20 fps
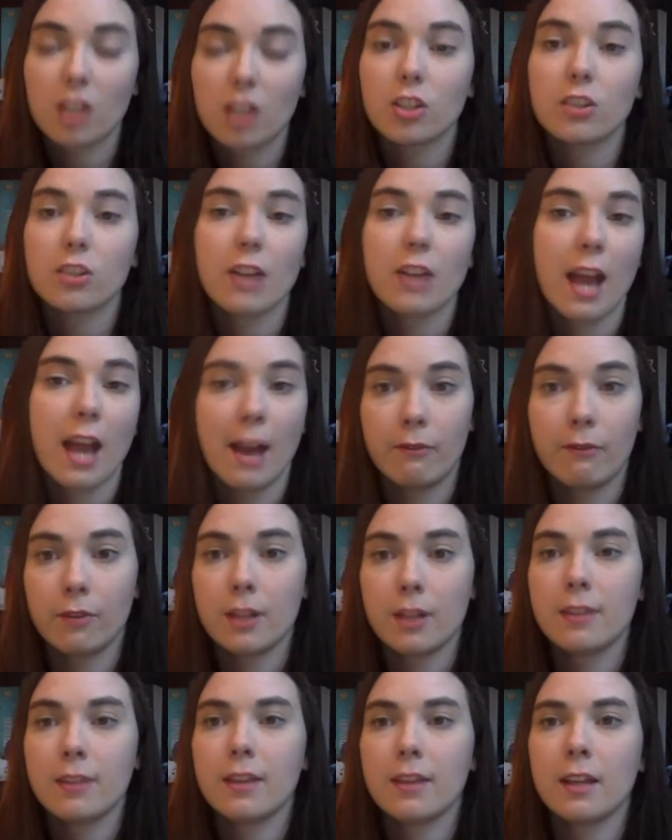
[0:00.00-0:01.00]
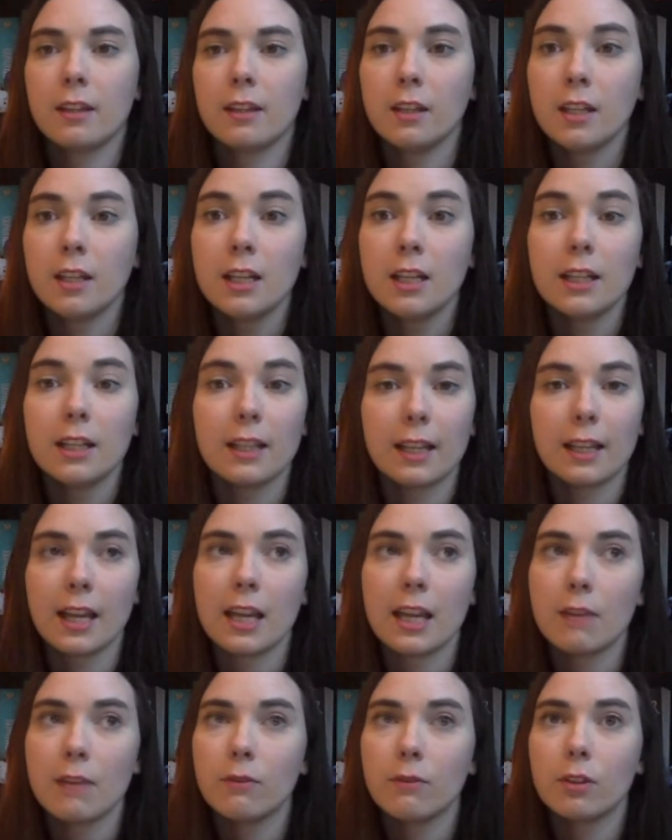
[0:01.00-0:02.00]
and just everything like
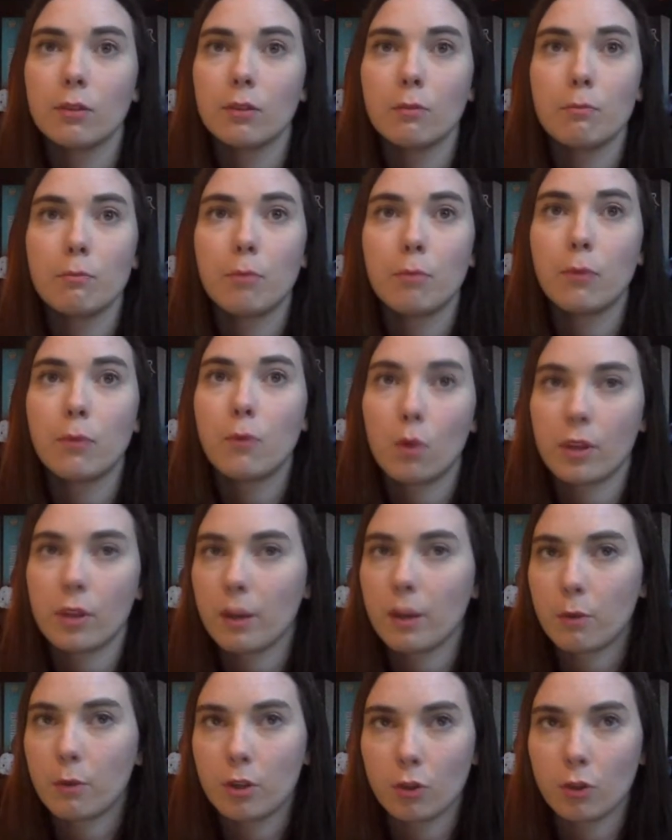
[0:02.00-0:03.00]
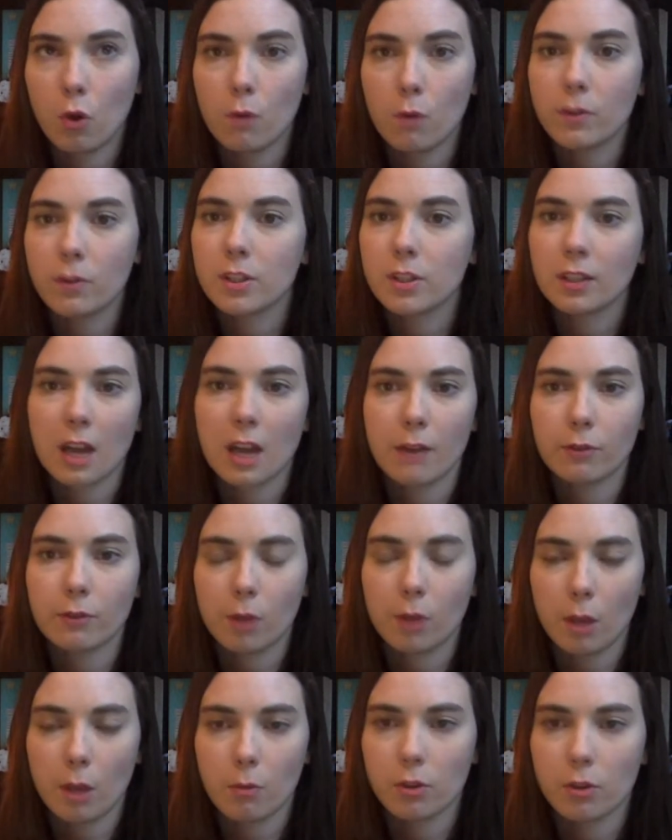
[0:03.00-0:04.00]
even before they were in office and
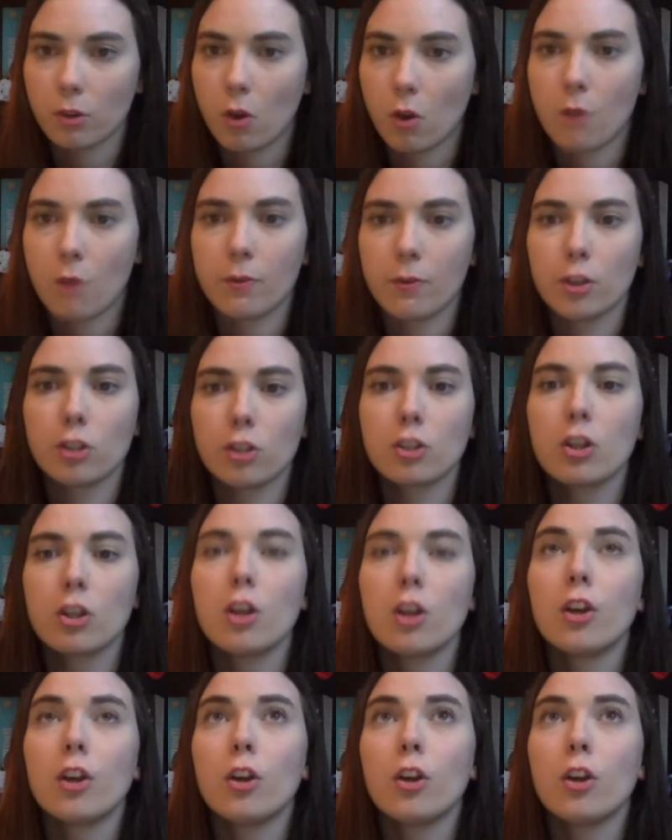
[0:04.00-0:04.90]
after they were in office